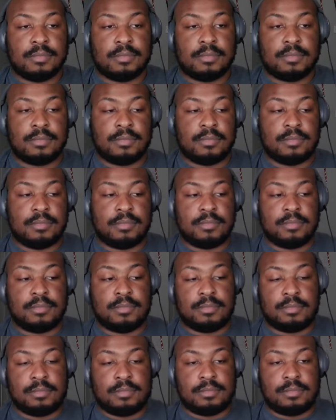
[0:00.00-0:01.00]

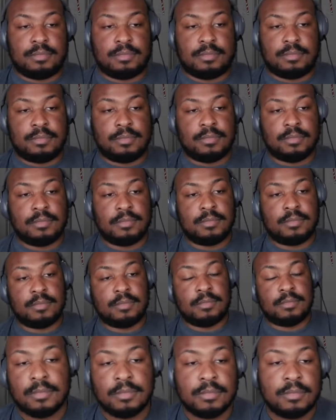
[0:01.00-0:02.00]

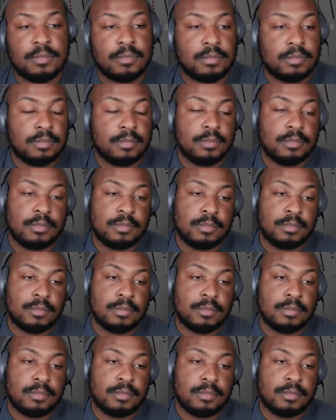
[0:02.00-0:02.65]
[no speech]